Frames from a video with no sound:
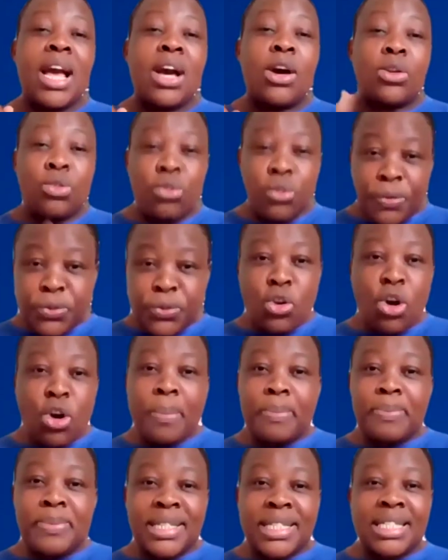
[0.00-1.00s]

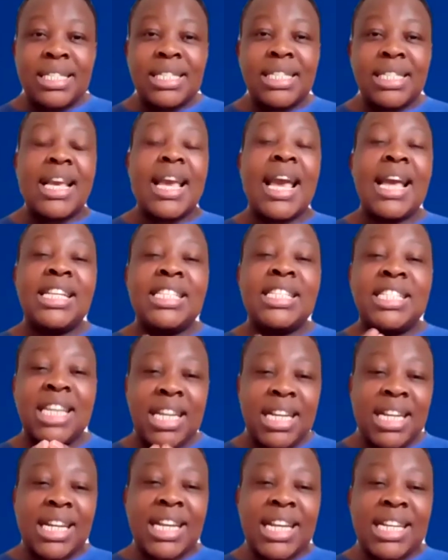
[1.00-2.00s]
rooftops, and
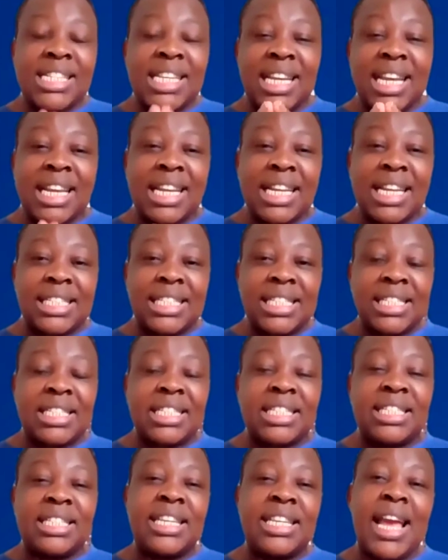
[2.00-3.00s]
generating
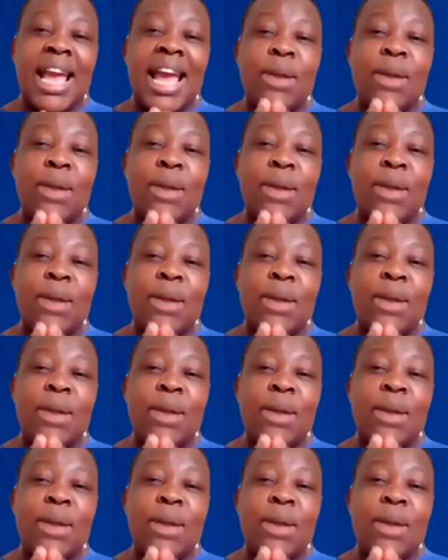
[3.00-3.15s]
electricity,